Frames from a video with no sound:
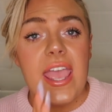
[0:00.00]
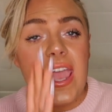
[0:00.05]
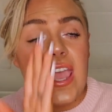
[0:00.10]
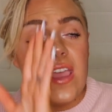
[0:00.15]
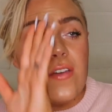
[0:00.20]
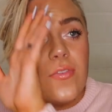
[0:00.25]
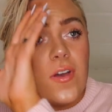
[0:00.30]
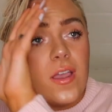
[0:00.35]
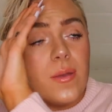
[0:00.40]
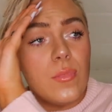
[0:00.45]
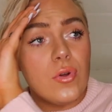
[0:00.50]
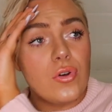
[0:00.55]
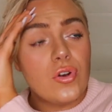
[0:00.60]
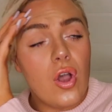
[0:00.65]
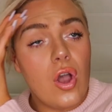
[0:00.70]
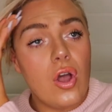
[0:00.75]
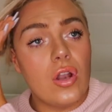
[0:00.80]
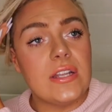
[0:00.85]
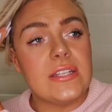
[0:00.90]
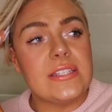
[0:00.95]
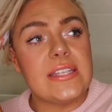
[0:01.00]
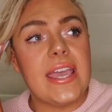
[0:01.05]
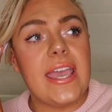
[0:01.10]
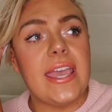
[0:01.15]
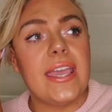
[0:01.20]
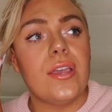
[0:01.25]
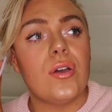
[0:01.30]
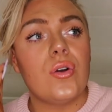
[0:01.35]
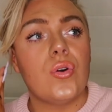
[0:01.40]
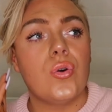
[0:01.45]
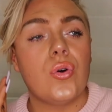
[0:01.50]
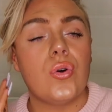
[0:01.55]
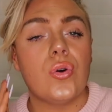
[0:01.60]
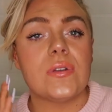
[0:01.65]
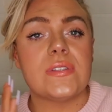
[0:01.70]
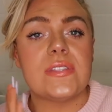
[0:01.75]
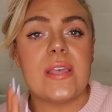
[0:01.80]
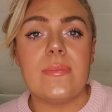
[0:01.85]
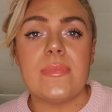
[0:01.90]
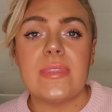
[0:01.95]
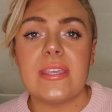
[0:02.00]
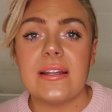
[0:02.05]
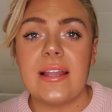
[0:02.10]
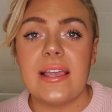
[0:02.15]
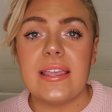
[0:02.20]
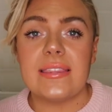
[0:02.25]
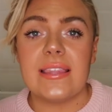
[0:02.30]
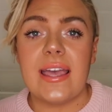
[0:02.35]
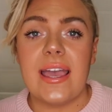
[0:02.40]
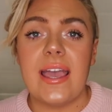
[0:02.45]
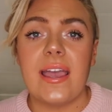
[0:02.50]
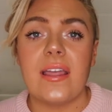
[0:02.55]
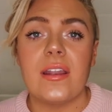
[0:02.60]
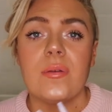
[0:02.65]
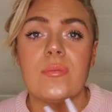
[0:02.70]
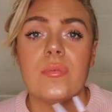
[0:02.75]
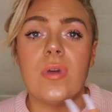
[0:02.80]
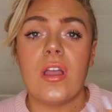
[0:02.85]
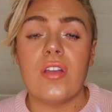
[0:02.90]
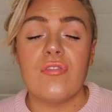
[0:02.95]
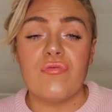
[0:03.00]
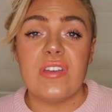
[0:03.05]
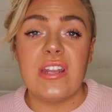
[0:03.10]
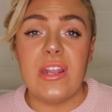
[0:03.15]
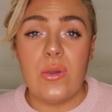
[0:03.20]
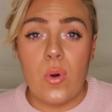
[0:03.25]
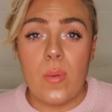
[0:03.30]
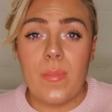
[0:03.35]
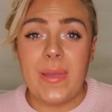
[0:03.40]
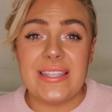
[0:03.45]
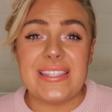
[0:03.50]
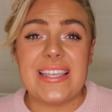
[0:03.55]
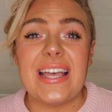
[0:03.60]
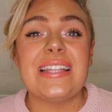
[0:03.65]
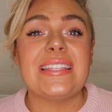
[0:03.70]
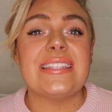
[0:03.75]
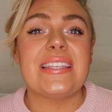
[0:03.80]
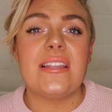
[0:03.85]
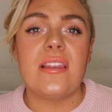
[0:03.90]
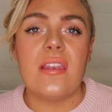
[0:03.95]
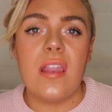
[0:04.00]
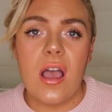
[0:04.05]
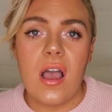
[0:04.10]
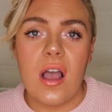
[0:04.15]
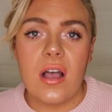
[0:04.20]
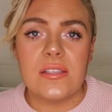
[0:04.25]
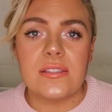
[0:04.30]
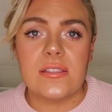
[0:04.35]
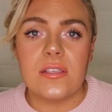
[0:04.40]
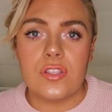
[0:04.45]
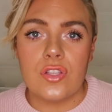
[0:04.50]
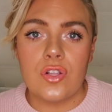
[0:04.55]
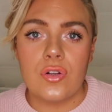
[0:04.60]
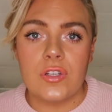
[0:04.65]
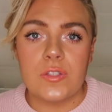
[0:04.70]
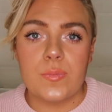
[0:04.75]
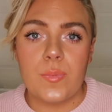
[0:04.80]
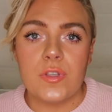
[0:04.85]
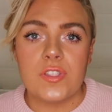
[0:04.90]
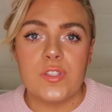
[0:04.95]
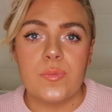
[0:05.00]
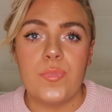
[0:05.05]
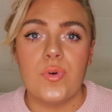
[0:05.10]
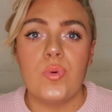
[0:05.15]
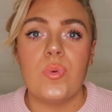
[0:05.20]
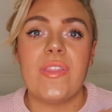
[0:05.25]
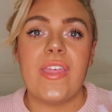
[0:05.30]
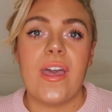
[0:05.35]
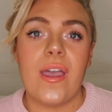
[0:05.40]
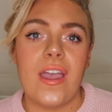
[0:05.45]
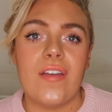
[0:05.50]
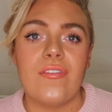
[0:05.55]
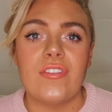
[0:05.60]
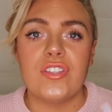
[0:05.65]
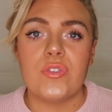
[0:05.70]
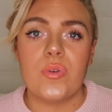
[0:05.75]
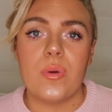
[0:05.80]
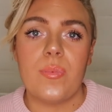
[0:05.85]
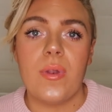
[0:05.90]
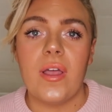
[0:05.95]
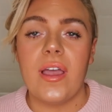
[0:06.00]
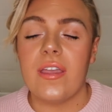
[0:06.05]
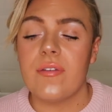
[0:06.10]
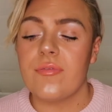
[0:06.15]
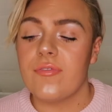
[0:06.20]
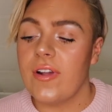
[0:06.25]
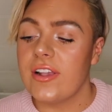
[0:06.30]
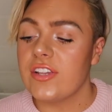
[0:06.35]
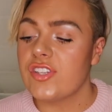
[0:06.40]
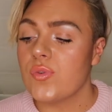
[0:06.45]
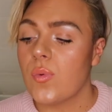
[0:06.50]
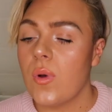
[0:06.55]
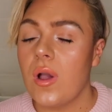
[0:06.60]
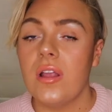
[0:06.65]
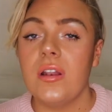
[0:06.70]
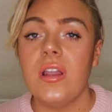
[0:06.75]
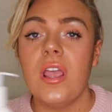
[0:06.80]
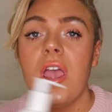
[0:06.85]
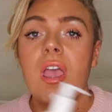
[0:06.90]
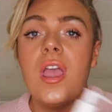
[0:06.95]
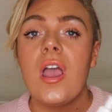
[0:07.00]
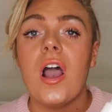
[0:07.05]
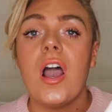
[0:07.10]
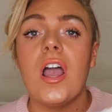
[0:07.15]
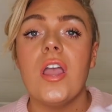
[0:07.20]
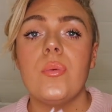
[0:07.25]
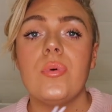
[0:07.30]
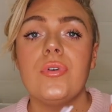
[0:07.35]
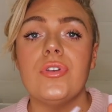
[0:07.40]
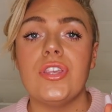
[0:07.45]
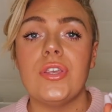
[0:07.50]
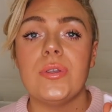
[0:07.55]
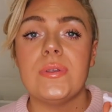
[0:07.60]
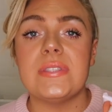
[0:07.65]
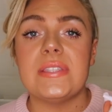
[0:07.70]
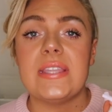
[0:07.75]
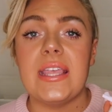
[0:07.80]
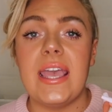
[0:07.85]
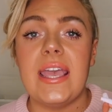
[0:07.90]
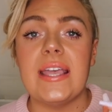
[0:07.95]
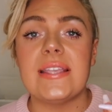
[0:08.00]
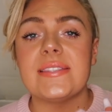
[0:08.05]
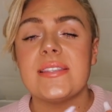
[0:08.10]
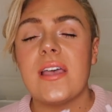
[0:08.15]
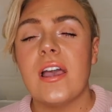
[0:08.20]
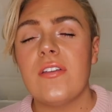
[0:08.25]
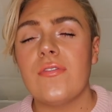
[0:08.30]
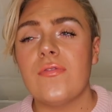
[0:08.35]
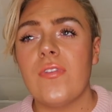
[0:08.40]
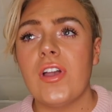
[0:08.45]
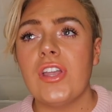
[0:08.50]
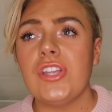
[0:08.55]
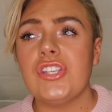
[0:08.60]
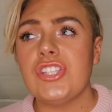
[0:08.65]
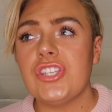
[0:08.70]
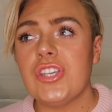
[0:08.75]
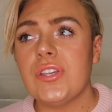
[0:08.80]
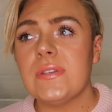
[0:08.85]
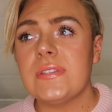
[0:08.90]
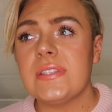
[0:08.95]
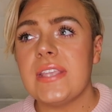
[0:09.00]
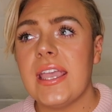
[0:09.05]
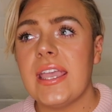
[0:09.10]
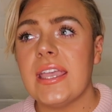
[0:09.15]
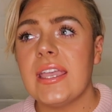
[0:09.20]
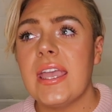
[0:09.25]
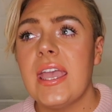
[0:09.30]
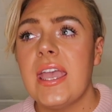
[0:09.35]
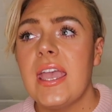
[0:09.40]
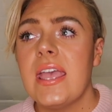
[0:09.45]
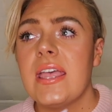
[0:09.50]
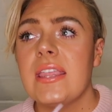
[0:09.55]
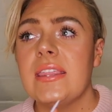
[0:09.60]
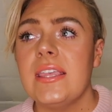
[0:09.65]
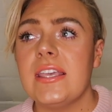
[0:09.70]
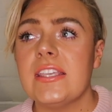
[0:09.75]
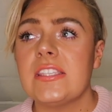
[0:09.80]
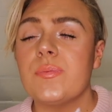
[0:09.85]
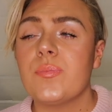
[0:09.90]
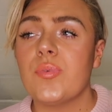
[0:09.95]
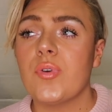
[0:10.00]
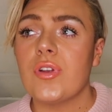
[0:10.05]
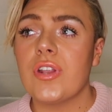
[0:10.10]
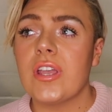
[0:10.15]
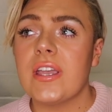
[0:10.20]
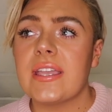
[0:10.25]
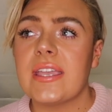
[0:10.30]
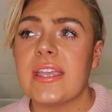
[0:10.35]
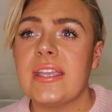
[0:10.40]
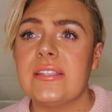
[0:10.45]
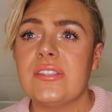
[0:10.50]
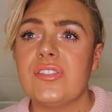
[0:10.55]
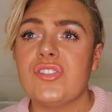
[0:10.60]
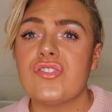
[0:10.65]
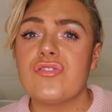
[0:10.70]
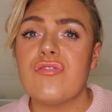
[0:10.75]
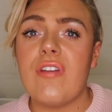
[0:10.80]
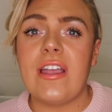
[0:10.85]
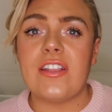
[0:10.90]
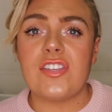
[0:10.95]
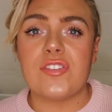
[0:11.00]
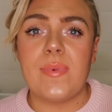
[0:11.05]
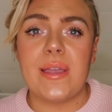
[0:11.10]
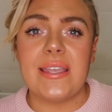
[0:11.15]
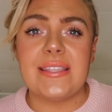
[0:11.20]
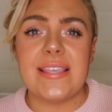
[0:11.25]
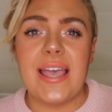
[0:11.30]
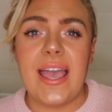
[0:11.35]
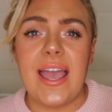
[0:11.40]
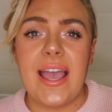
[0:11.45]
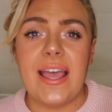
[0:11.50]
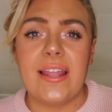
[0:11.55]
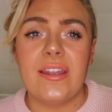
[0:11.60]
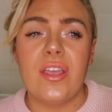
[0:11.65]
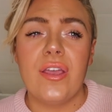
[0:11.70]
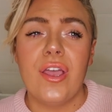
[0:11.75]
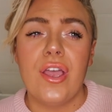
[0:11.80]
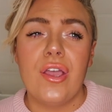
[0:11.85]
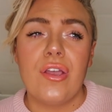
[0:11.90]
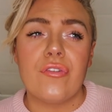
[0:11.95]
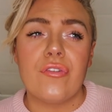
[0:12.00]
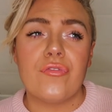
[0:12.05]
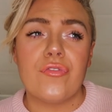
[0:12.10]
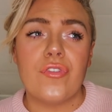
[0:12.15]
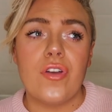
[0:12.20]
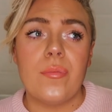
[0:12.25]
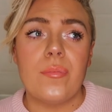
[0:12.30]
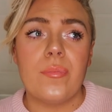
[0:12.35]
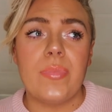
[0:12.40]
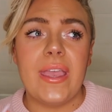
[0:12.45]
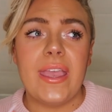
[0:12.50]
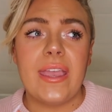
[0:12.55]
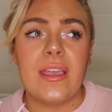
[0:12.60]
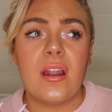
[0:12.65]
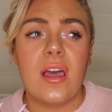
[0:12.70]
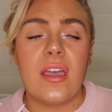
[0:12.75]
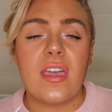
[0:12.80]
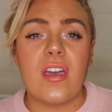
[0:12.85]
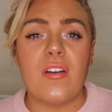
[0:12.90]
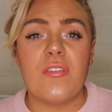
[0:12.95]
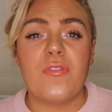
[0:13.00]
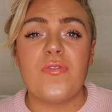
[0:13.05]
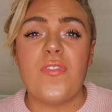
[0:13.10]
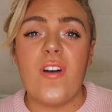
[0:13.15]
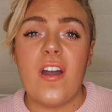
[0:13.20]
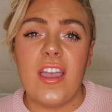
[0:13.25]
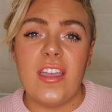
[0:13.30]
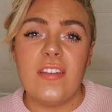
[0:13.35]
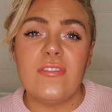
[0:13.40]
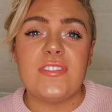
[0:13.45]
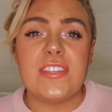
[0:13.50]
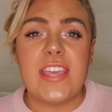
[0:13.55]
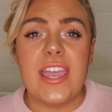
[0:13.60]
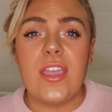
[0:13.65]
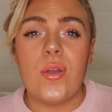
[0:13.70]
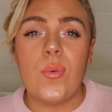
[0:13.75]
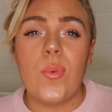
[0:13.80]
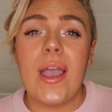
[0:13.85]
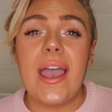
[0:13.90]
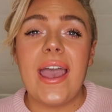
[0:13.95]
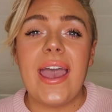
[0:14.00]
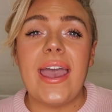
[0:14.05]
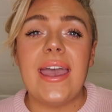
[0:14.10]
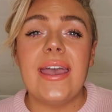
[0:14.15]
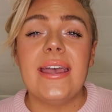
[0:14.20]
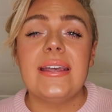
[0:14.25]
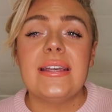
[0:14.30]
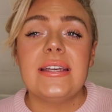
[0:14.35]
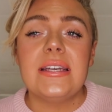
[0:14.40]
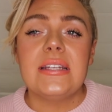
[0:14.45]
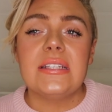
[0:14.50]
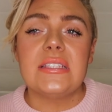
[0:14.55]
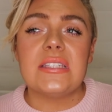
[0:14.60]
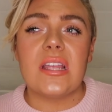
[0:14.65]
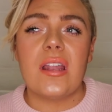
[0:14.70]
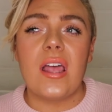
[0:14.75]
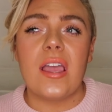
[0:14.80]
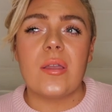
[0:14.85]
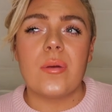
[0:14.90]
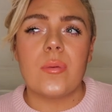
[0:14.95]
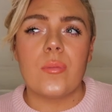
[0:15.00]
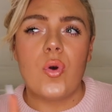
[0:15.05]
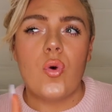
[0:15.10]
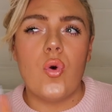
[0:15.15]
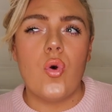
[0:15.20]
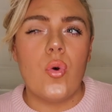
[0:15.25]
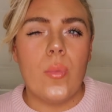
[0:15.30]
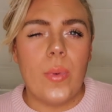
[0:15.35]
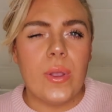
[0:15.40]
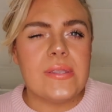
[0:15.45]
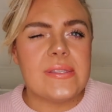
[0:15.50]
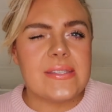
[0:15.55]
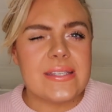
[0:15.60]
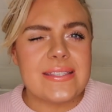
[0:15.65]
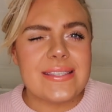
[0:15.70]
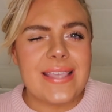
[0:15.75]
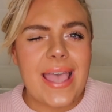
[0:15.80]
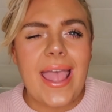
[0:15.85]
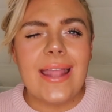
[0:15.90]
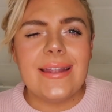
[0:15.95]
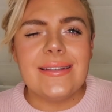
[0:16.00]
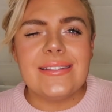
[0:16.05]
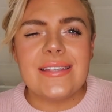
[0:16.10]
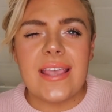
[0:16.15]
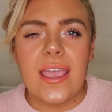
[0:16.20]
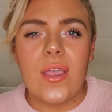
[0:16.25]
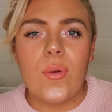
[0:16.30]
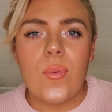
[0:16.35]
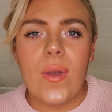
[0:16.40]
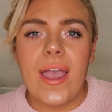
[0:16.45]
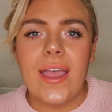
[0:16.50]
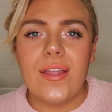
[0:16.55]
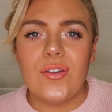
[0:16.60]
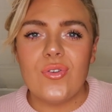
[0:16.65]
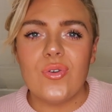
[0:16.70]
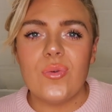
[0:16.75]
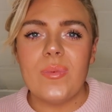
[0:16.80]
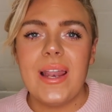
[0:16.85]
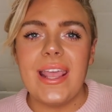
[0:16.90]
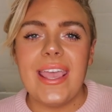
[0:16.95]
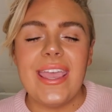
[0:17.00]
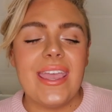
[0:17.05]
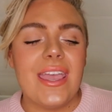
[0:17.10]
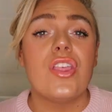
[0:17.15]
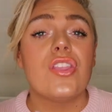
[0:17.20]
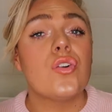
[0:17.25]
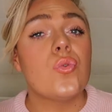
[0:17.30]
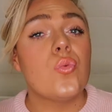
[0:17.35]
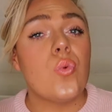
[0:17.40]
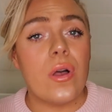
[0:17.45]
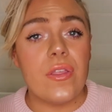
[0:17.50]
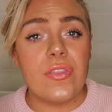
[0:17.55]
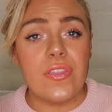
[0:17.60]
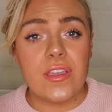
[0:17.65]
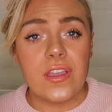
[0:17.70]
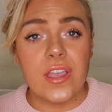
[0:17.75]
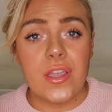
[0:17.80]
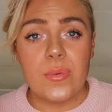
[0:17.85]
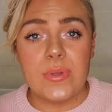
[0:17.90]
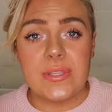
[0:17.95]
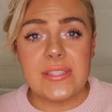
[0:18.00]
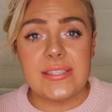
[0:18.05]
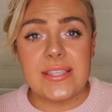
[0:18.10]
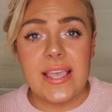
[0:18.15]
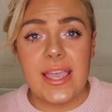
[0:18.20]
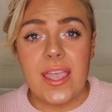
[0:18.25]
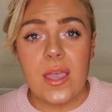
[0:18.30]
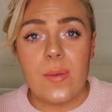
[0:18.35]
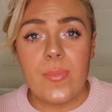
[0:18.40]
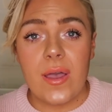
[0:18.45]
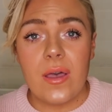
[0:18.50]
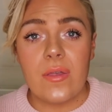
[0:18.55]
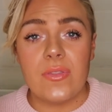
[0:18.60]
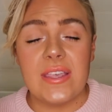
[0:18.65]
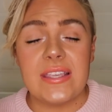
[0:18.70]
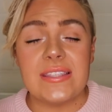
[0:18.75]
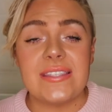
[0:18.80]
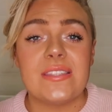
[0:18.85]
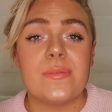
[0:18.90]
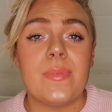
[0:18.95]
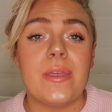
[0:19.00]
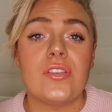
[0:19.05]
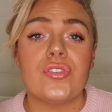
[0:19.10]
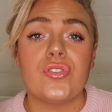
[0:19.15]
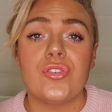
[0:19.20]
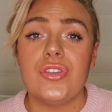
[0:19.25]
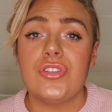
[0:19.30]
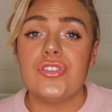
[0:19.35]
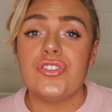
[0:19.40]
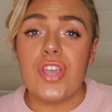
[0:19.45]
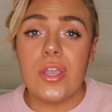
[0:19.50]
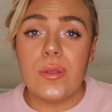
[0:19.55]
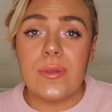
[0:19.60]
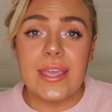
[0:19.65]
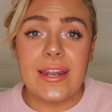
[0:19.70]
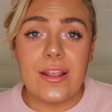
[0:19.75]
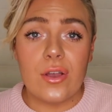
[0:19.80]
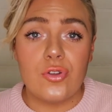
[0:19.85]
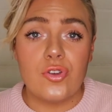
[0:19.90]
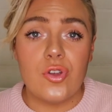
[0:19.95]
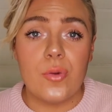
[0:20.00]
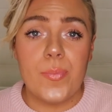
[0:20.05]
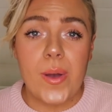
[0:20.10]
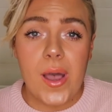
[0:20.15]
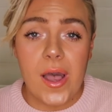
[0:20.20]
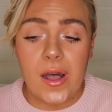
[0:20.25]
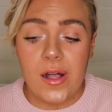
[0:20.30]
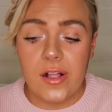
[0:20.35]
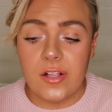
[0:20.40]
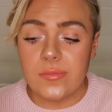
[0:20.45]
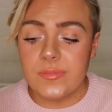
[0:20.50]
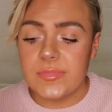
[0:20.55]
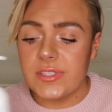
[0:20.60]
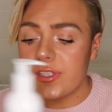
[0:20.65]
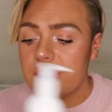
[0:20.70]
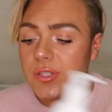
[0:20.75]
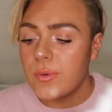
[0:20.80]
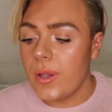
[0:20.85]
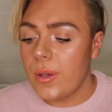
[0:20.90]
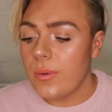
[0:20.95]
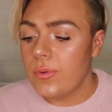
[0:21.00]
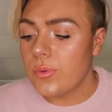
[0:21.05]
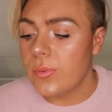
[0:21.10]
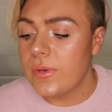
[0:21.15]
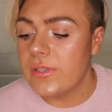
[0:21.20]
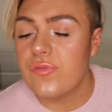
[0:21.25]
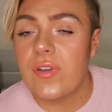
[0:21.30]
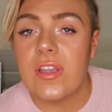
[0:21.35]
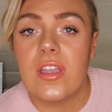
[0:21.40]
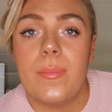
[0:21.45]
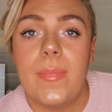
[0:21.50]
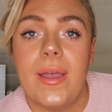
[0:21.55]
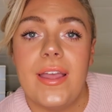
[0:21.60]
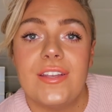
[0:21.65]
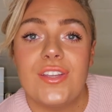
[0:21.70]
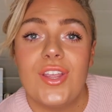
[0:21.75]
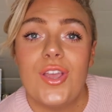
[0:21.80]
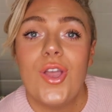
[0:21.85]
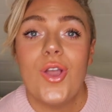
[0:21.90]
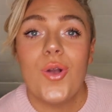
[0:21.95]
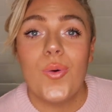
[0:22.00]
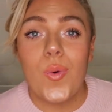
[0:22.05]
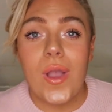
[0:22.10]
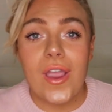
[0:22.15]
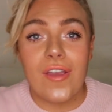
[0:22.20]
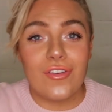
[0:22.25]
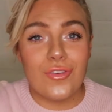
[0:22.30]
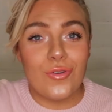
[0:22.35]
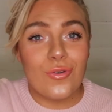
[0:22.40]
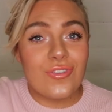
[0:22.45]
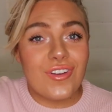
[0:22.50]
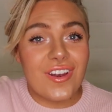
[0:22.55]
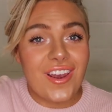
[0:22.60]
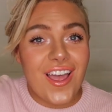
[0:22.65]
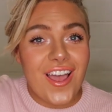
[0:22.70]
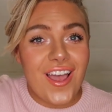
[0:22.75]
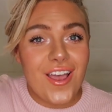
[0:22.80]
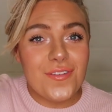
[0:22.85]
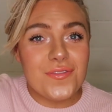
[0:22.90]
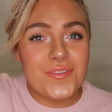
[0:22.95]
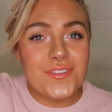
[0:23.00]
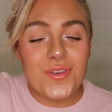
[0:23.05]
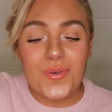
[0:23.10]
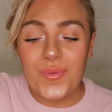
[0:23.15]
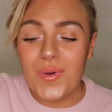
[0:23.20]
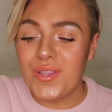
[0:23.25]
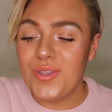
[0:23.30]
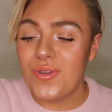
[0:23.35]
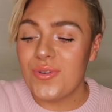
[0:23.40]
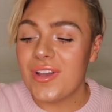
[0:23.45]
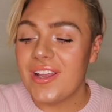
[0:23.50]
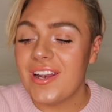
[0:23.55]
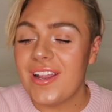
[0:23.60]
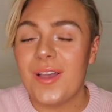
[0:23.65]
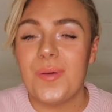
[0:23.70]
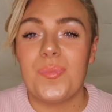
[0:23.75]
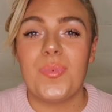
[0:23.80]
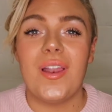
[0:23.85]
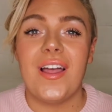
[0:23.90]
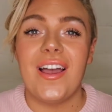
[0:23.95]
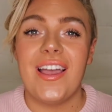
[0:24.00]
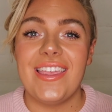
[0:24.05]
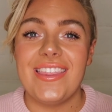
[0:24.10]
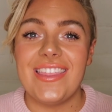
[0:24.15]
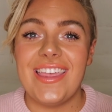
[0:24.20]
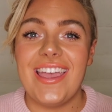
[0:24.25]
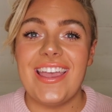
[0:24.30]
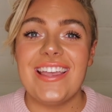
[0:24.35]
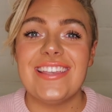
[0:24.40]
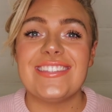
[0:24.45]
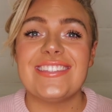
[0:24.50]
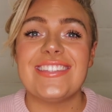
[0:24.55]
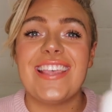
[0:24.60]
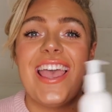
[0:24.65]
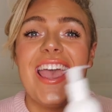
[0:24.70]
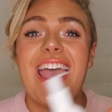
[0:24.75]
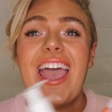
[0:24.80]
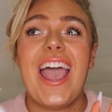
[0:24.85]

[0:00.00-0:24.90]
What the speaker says: If I'm on holiday or something like that and I really want my tan to last as long as possible without having to apply a fresh one, I will use this. I find using this product can stretch my tan from being like a 5-day wear to like almost a 10-day wear normally. The one thing I would say about this is make sure you don't get it on your palms. So I would always recommend wearing your gloves when you're gonna apply this.